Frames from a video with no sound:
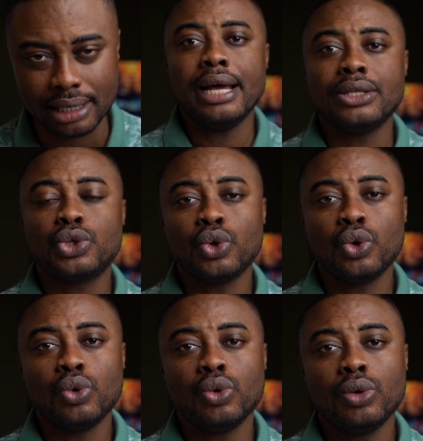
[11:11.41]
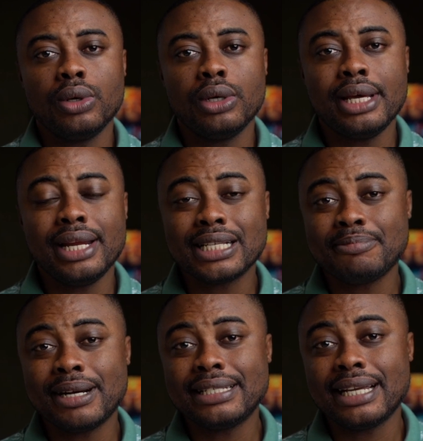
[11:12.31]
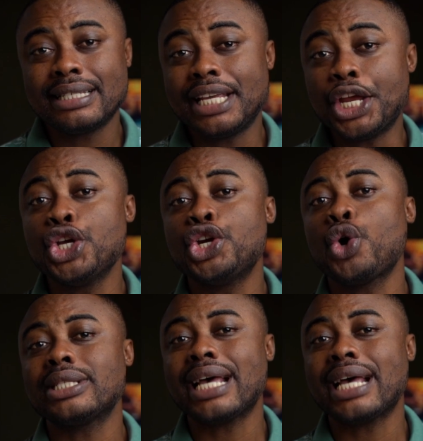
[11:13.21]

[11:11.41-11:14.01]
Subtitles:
And so, in as much as they do not